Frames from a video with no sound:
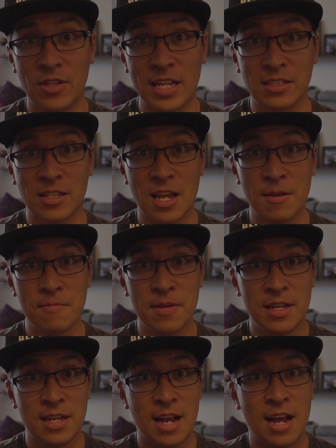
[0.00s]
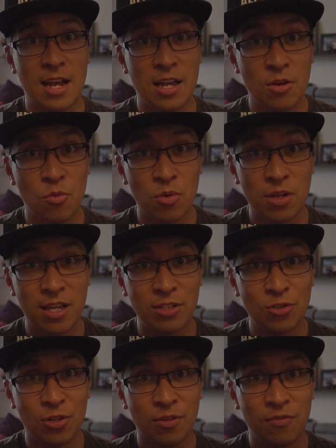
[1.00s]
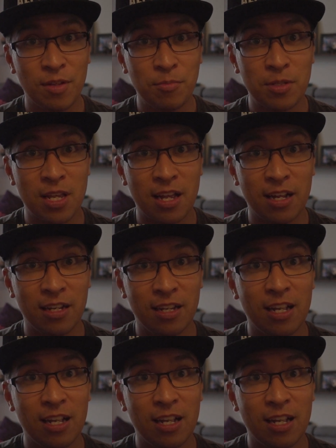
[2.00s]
next time, I will catch you on the flip side.